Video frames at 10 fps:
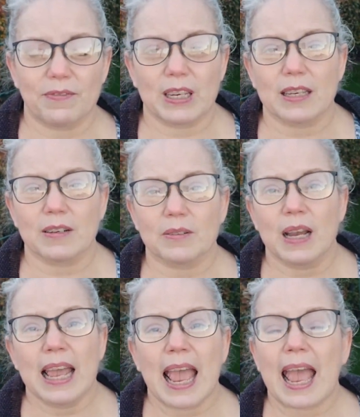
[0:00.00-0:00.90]
video,
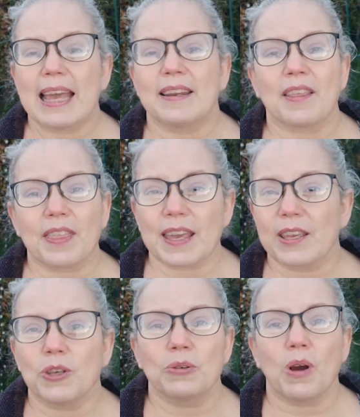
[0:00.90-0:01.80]
and thank you